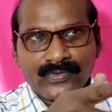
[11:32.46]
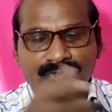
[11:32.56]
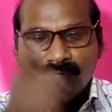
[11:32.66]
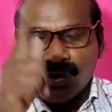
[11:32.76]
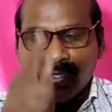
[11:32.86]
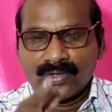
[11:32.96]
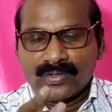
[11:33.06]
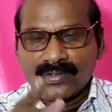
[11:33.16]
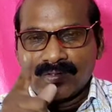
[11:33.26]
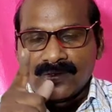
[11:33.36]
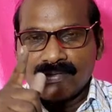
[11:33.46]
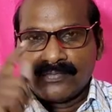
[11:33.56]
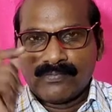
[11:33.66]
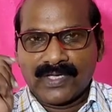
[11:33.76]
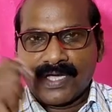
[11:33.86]
So,
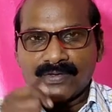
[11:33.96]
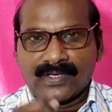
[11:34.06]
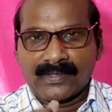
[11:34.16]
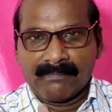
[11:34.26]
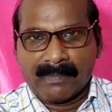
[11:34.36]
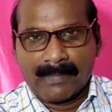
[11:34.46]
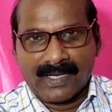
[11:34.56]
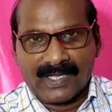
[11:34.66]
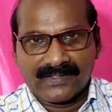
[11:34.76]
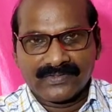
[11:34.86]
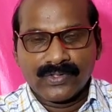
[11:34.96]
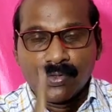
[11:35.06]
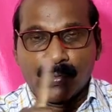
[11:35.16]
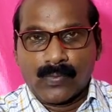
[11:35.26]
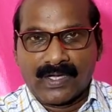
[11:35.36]
we have to remember like this.
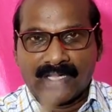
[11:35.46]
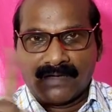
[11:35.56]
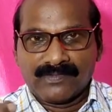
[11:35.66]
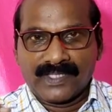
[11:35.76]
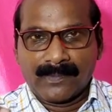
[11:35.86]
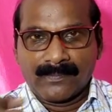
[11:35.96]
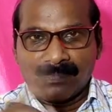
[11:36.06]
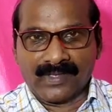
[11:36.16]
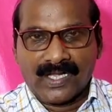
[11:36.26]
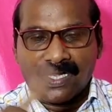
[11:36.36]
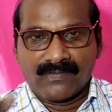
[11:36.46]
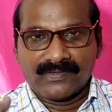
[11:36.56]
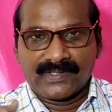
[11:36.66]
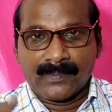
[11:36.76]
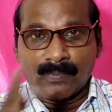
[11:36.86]
One of them, none
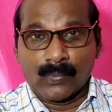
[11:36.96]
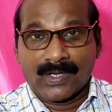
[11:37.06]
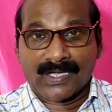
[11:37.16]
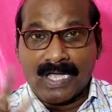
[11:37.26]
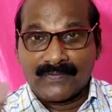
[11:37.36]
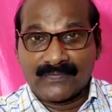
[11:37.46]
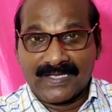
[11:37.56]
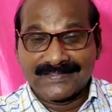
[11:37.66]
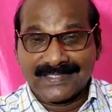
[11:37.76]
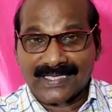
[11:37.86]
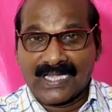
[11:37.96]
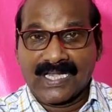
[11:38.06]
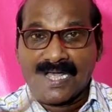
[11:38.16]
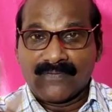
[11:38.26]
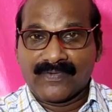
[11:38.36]
of them, one of us, none
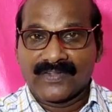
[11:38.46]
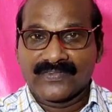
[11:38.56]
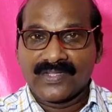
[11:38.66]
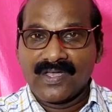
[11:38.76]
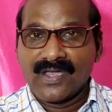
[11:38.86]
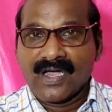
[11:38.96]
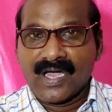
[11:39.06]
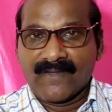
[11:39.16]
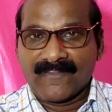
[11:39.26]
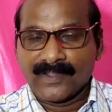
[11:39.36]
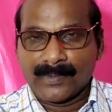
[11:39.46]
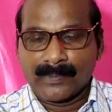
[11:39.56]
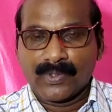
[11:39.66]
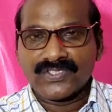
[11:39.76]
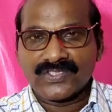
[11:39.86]
of us. After the
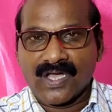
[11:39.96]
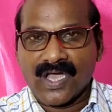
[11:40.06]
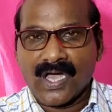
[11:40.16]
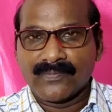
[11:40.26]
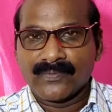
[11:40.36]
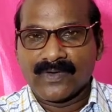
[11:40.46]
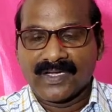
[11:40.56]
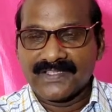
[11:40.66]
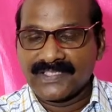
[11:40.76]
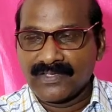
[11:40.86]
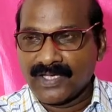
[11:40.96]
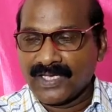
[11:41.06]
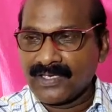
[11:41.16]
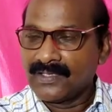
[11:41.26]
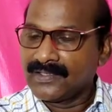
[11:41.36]
preposition of, what is
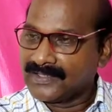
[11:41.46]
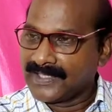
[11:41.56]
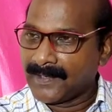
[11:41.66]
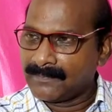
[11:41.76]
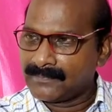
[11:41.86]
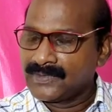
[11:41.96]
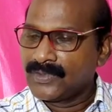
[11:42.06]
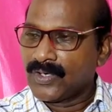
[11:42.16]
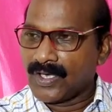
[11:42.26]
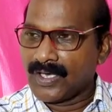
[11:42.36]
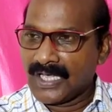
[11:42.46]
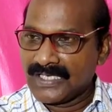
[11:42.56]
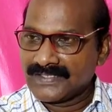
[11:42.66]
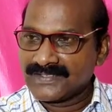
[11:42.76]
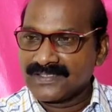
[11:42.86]
given? Them or
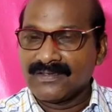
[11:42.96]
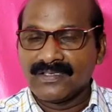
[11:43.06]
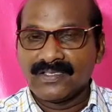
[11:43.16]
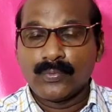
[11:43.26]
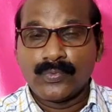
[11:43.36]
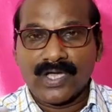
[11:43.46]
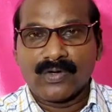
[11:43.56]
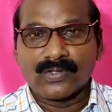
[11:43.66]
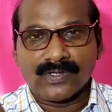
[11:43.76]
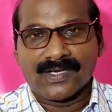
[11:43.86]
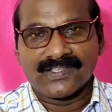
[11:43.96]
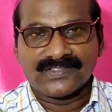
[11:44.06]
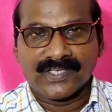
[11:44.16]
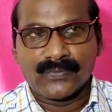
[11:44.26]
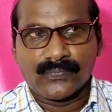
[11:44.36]
us. We have to
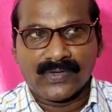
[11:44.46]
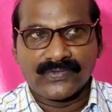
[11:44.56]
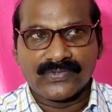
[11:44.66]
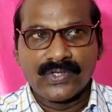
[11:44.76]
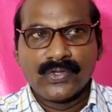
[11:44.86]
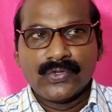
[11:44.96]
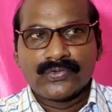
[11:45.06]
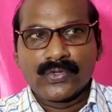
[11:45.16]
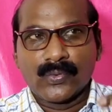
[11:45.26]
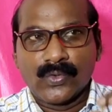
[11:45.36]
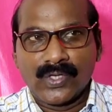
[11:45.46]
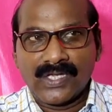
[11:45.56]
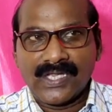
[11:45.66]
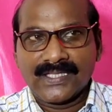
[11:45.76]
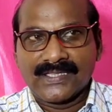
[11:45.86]
understand first. So,
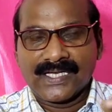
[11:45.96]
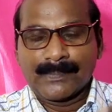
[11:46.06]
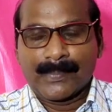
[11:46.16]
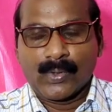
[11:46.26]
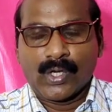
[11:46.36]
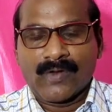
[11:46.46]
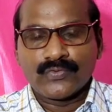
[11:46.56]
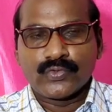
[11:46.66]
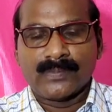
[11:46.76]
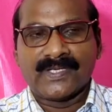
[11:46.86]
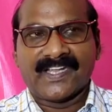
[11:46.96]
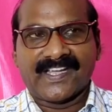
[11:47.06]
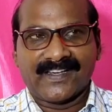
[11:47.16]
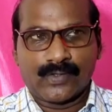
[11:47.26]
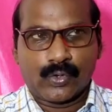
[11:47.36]
only that pronoun should be
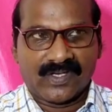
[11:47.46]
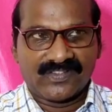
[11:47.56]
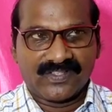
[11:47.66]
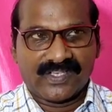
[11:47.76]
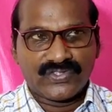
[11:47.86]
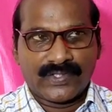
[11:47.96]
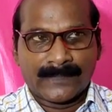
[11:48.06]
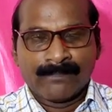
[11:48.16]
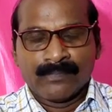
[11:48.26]
taken into consideration.